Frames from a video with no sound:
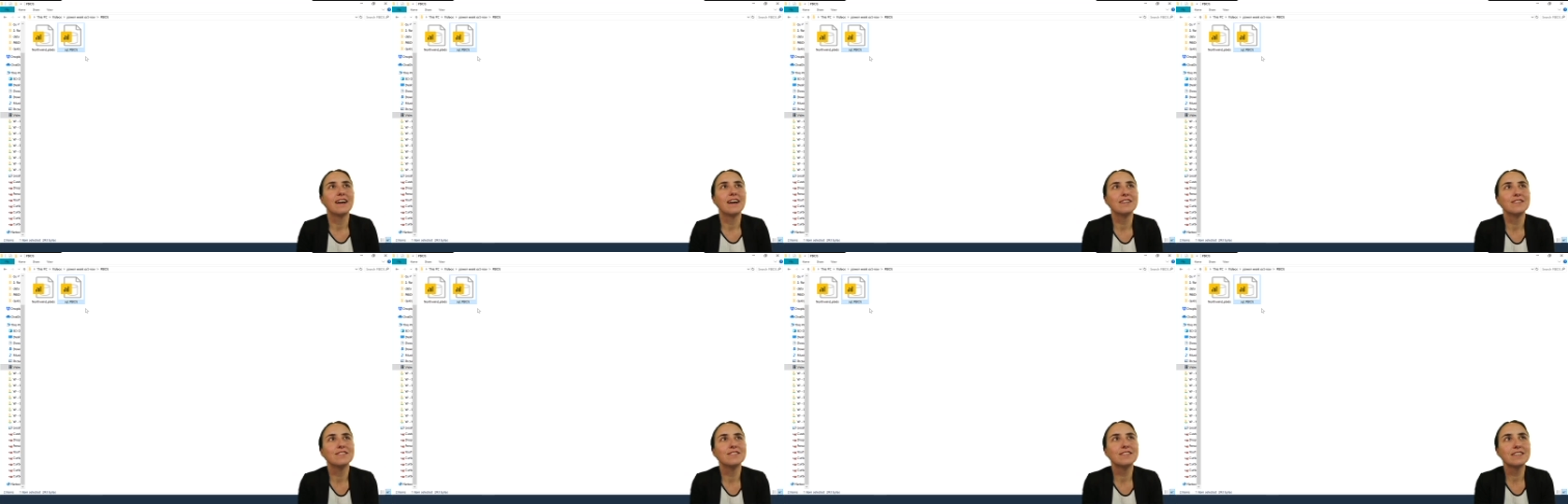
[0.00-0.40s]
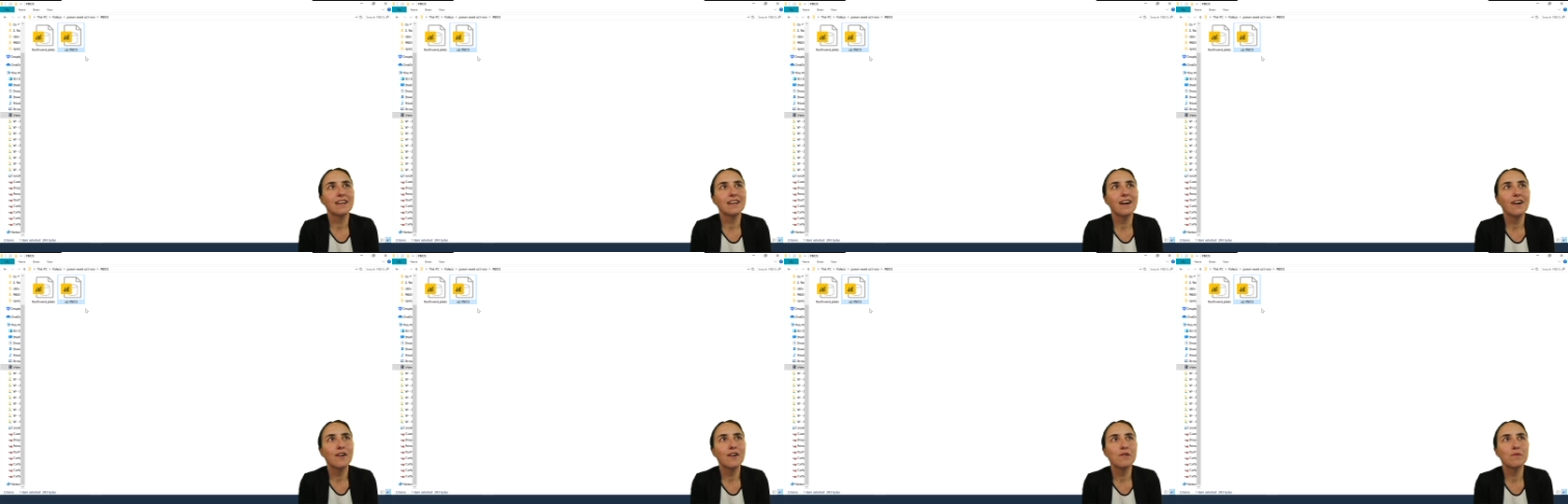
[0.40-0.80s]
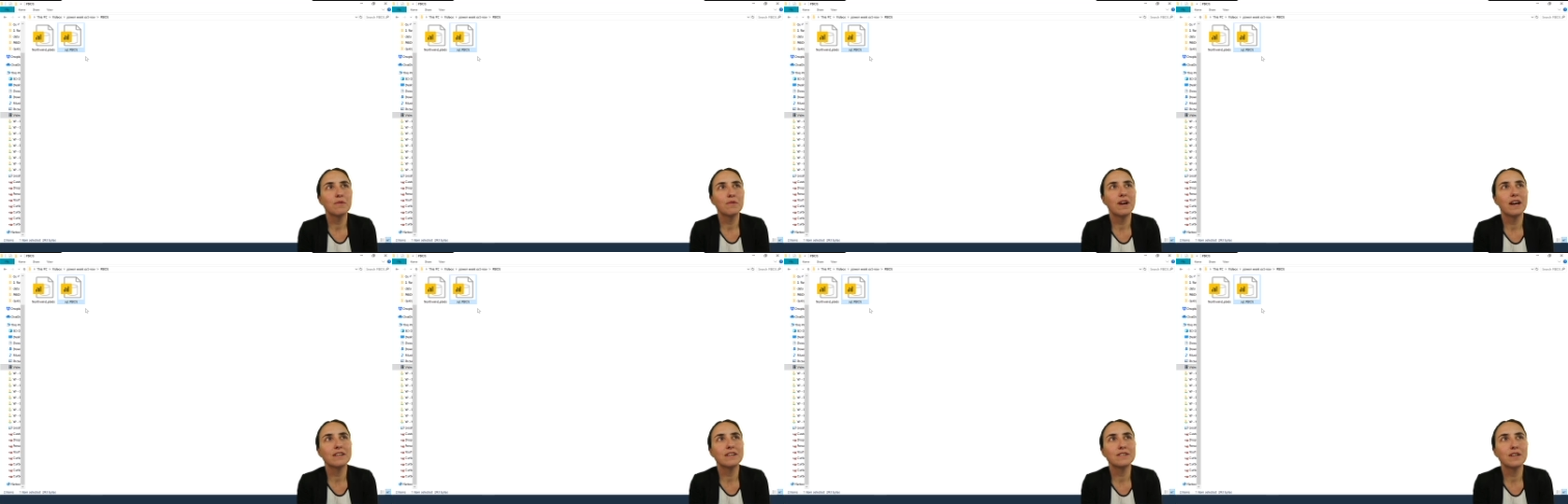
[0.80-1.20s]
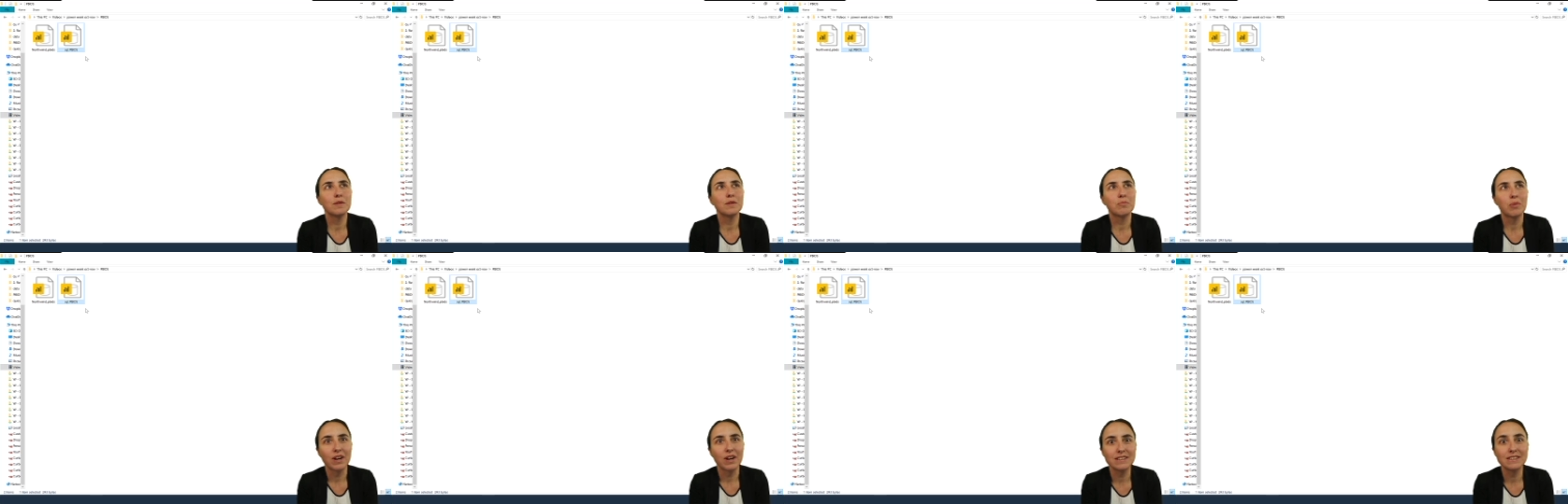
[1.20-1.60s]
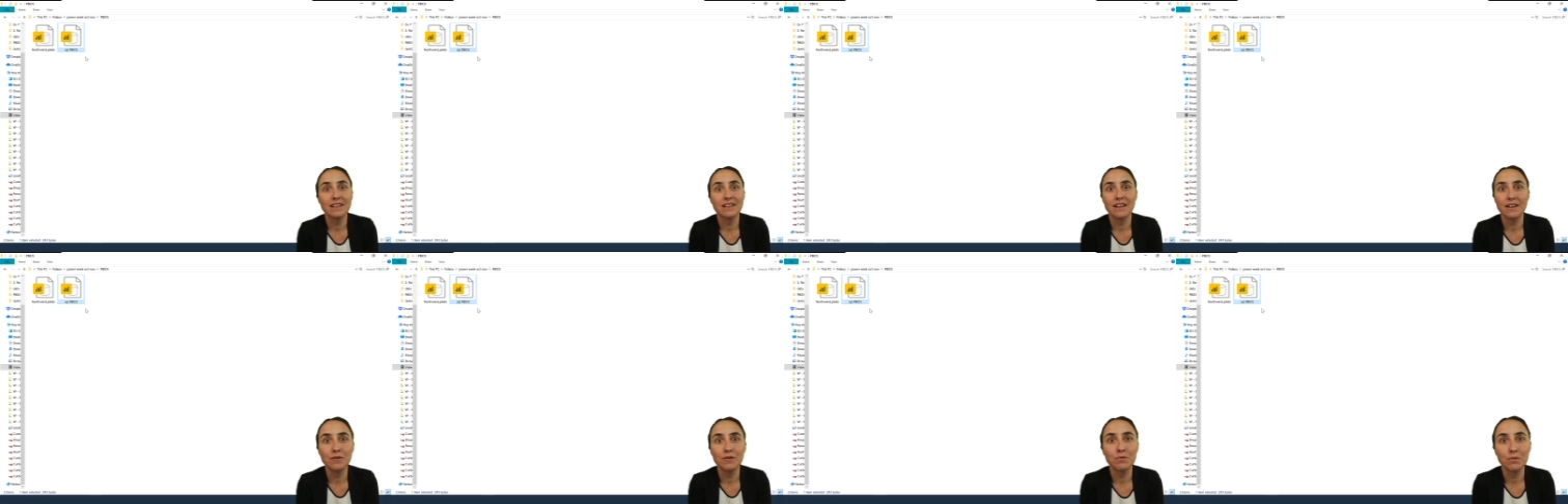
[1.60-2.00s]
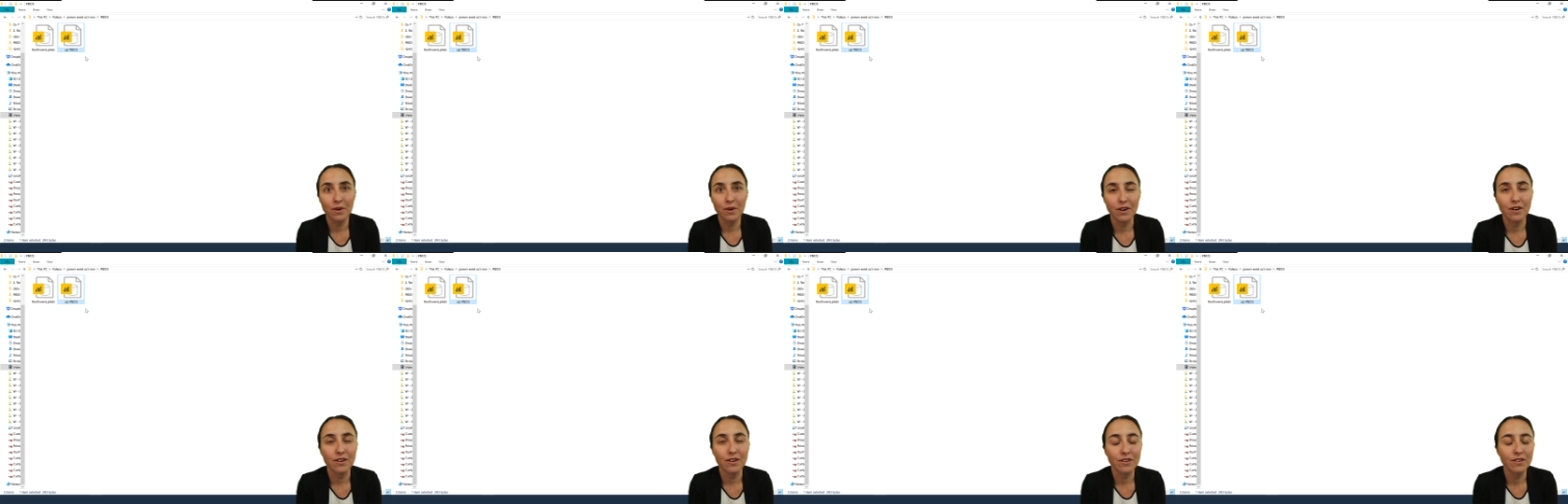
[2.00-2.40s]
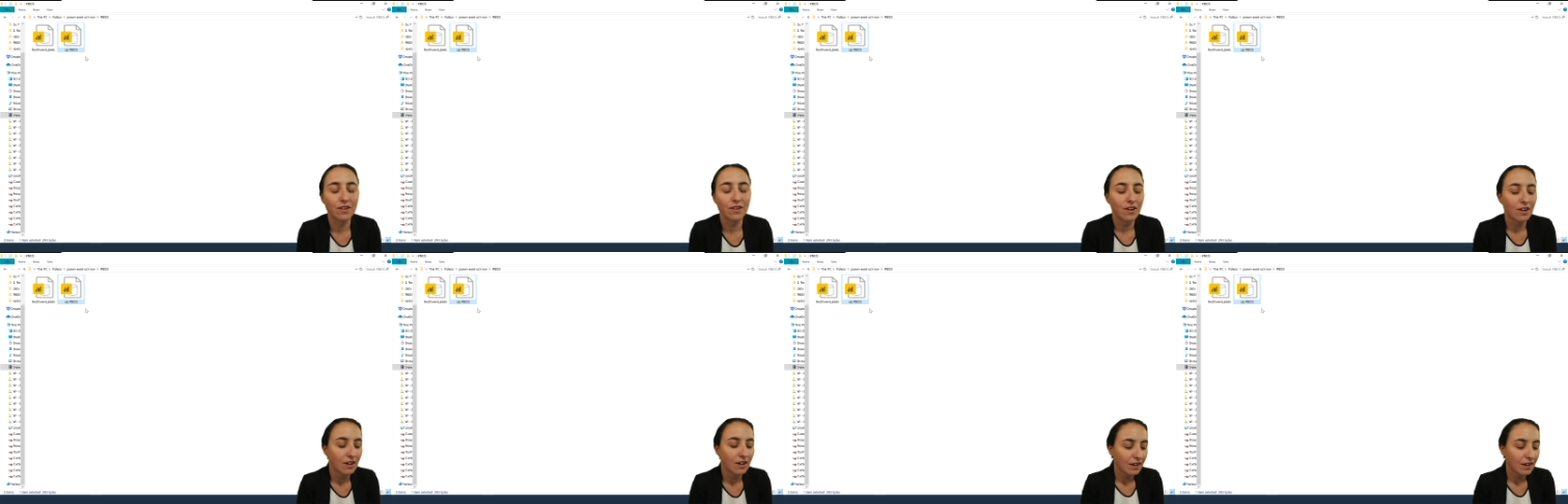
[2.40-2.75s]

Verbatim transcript: I don't see how it will actually practically work.